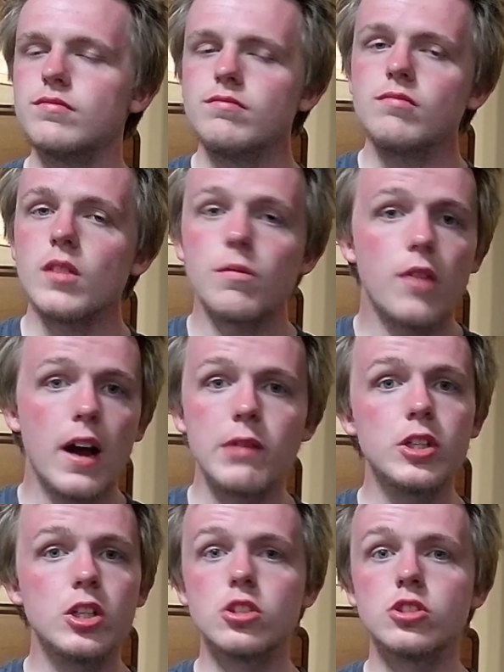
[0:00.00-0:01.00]
5
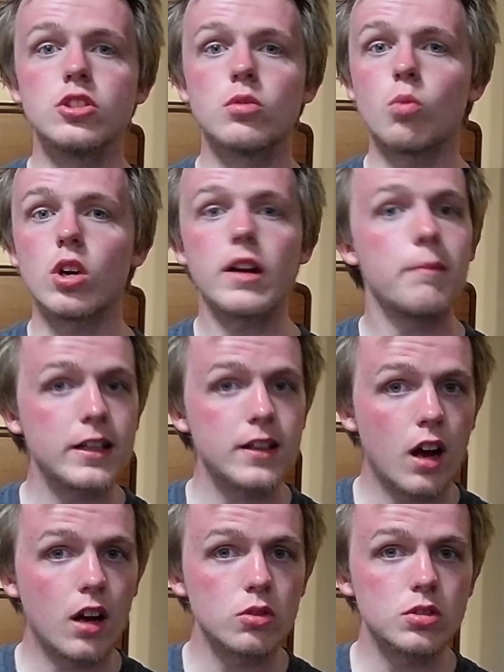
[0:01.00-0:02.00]
years you can work at
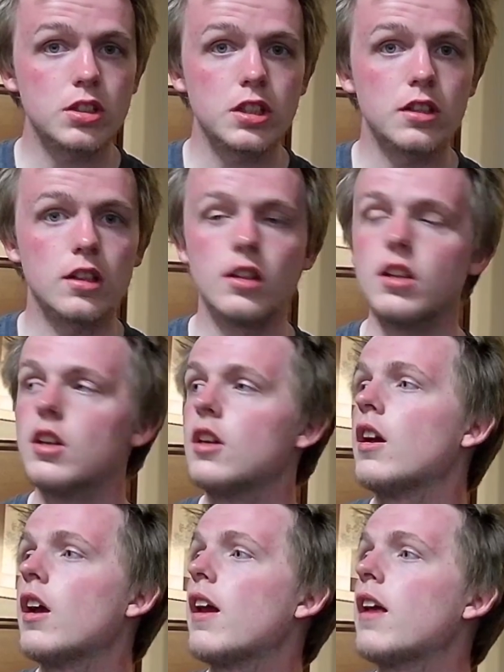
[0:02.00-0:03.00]
McDonald's here
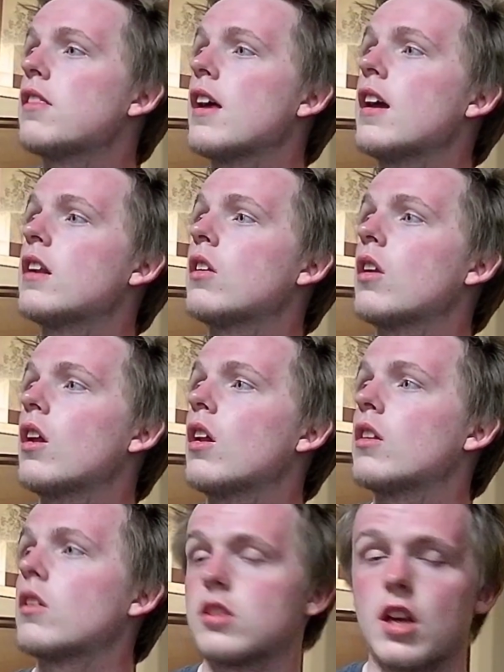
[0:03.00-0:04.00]
and then
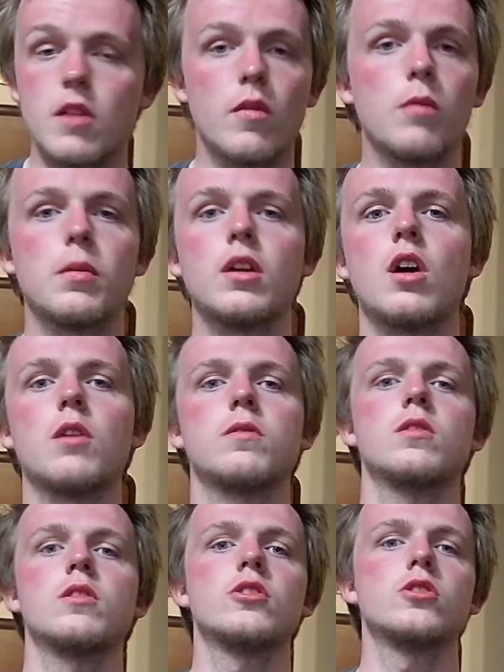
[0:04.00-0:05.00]
save up enough
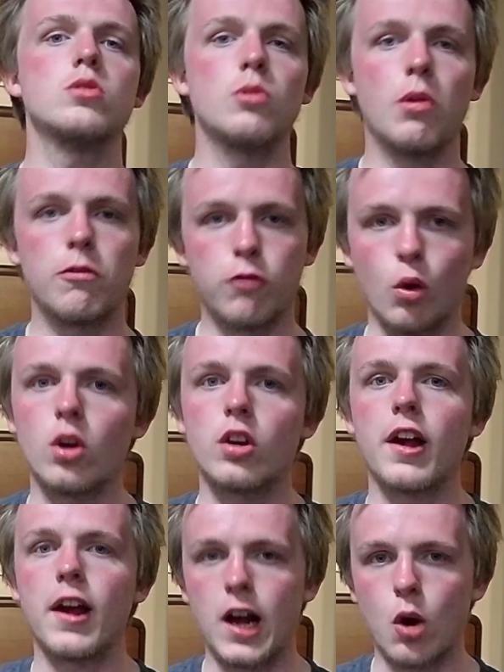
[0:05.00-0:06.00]
to afford a
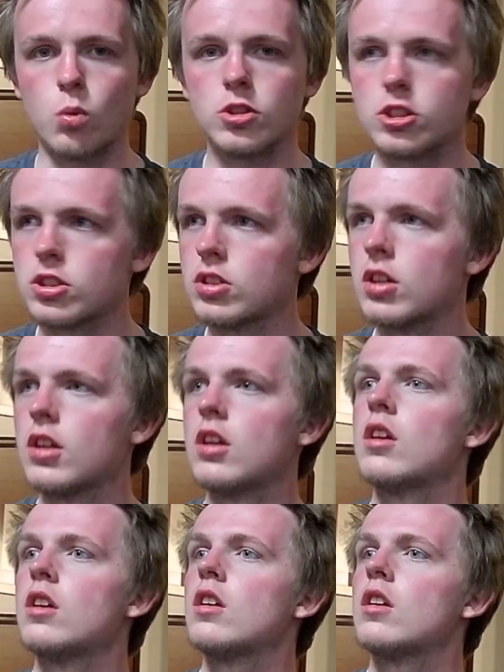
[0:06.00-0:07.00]
house.
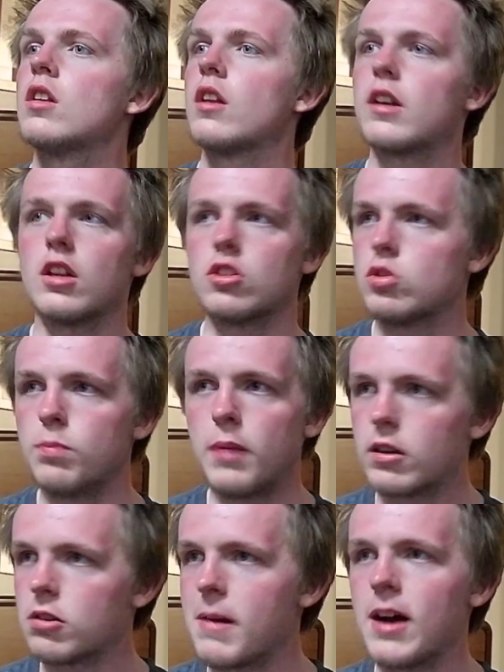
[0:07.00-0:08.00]
Like a
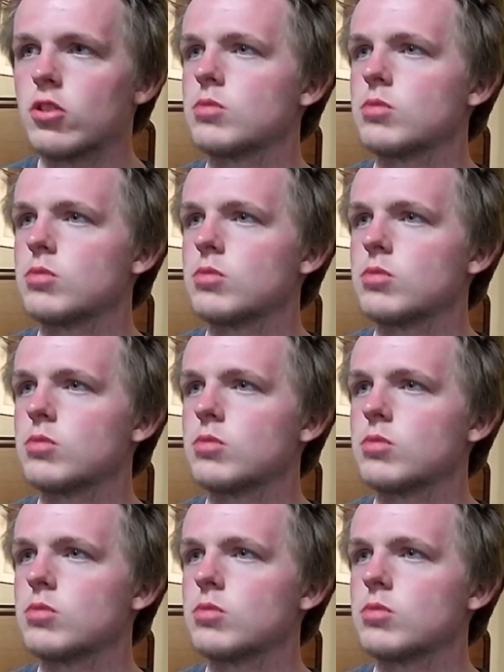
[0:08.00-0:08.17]
2-bedroom house maybe.